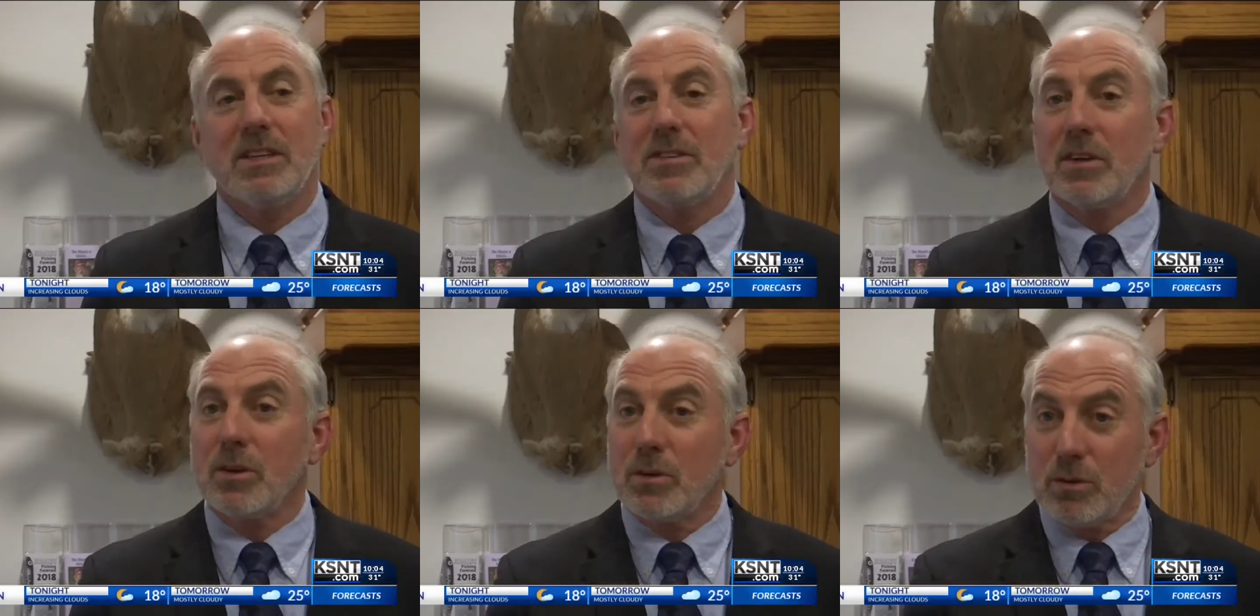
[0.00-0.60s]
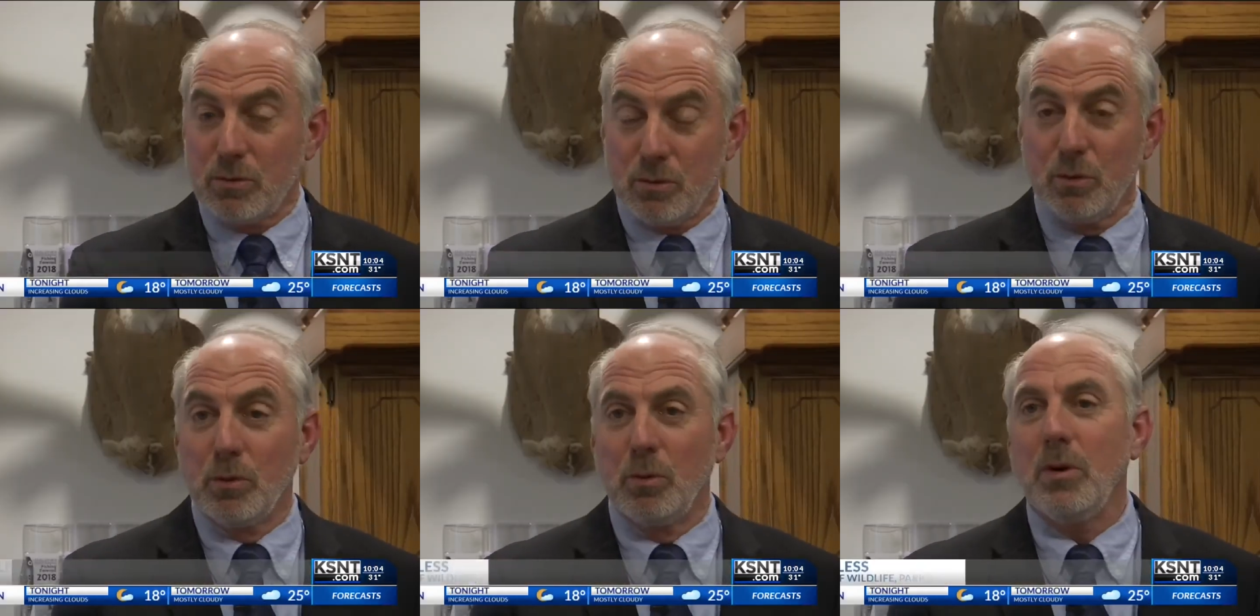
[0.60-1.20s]
It's a
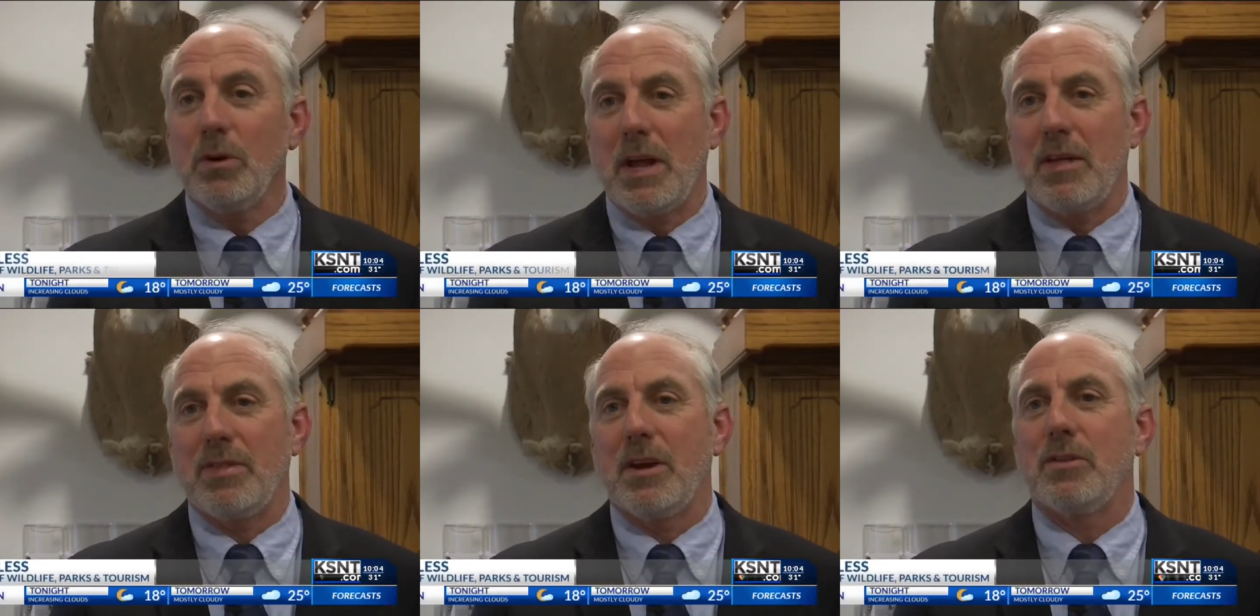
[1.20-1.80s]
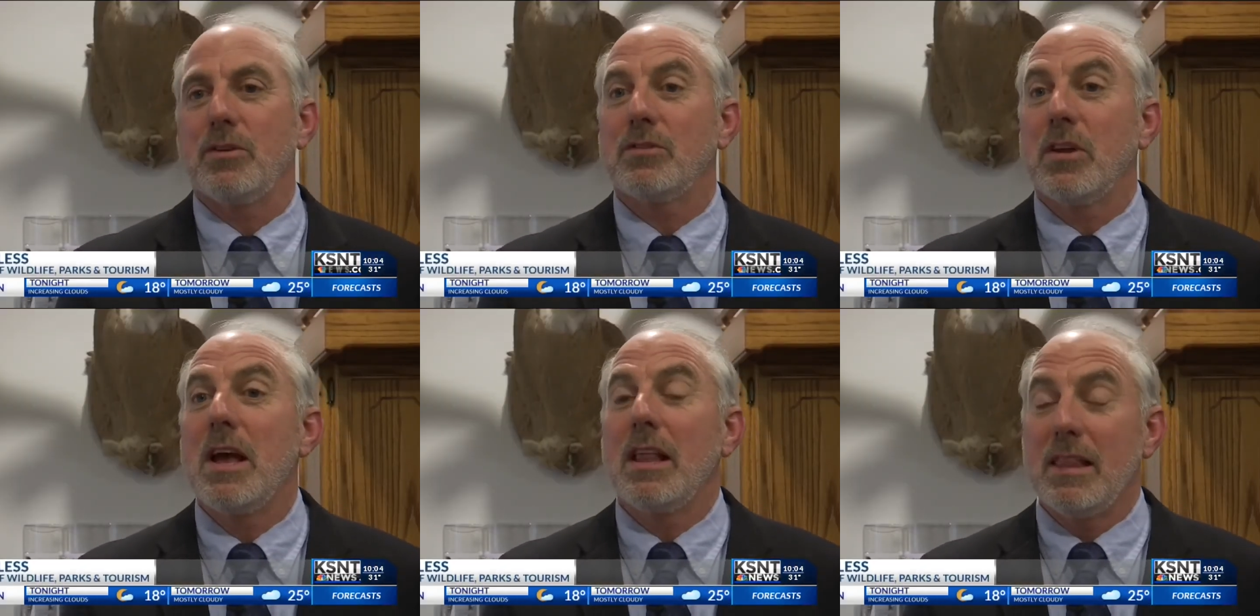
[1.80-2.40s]
cruel world out there. There's
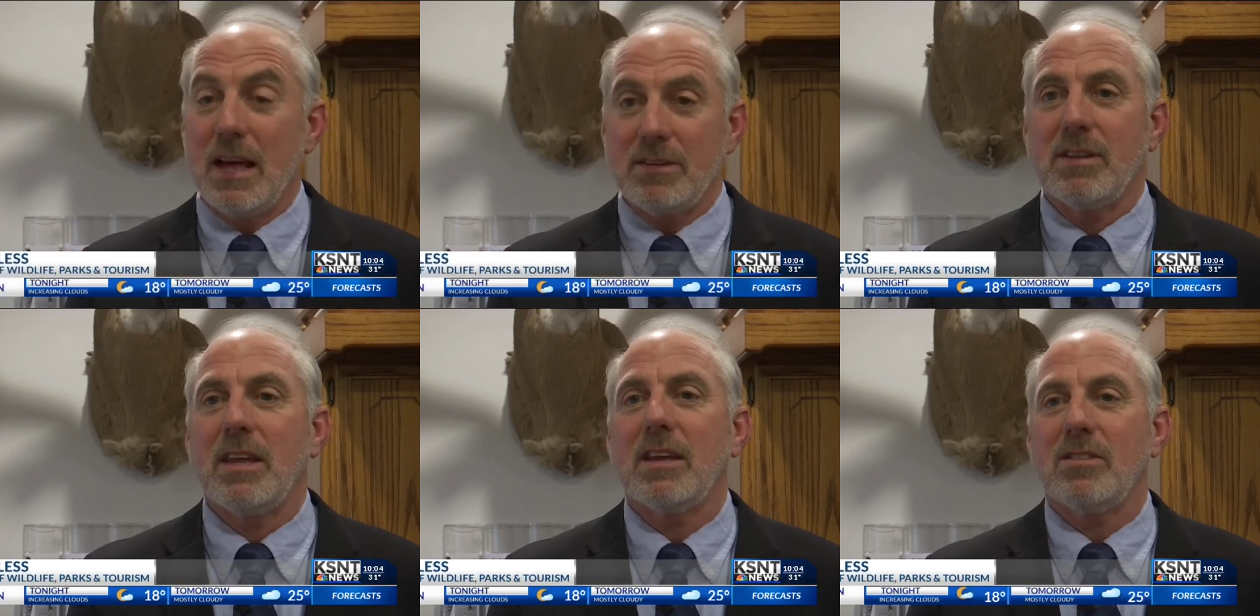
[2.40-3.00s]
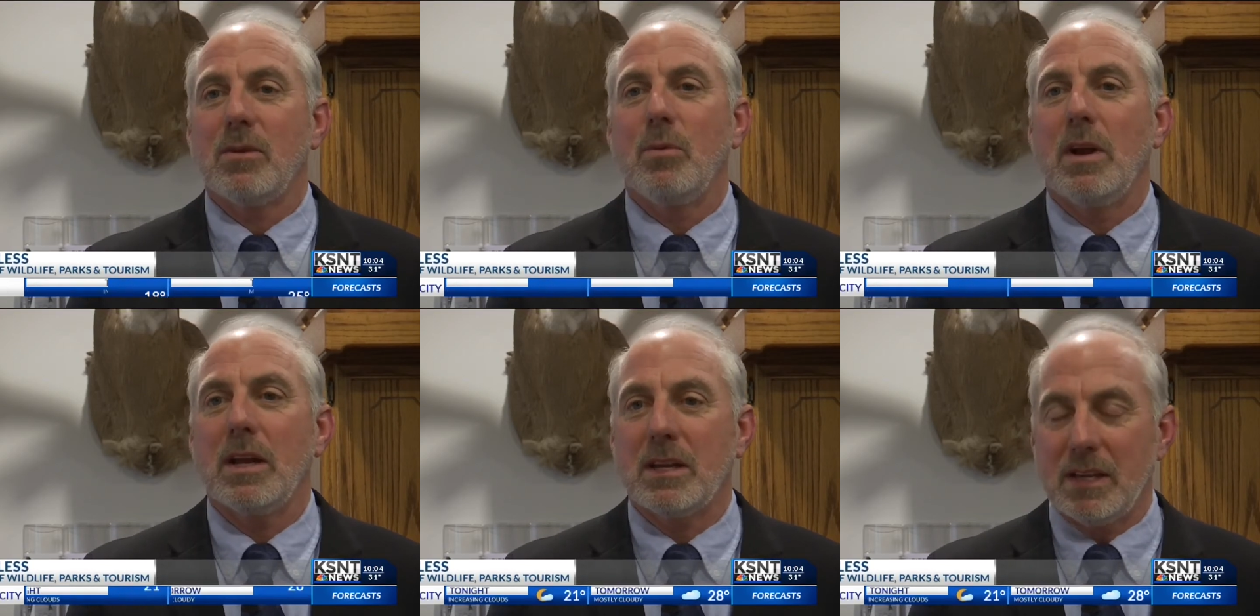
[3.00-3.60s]
lots of things that
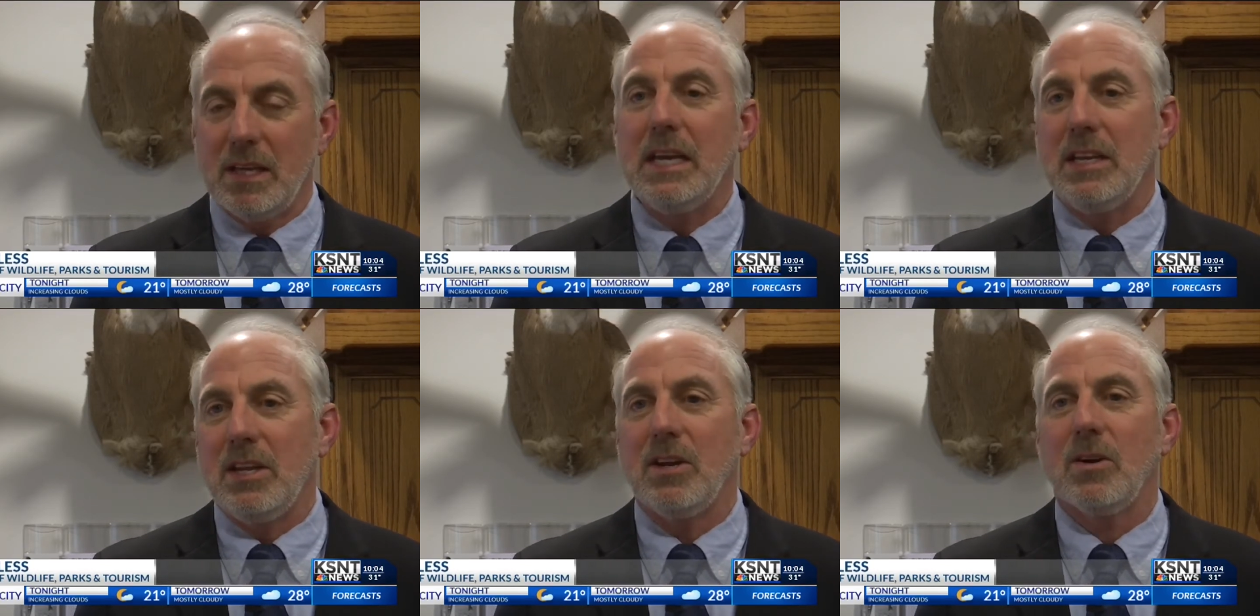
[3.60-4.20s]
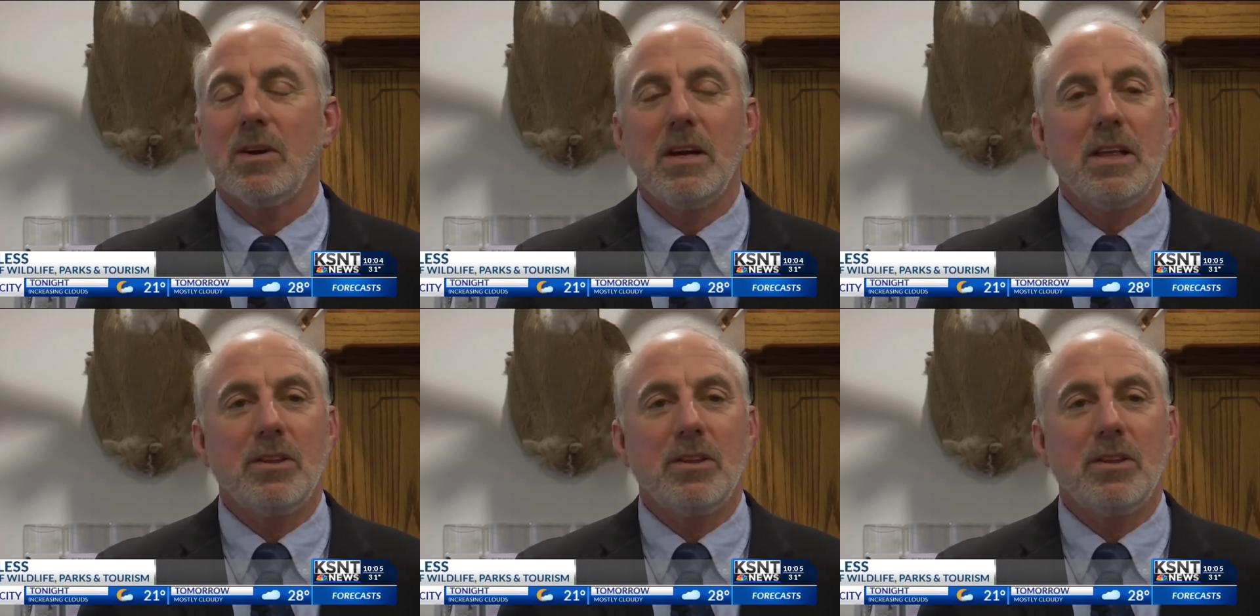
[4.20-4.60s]
want to eat deer.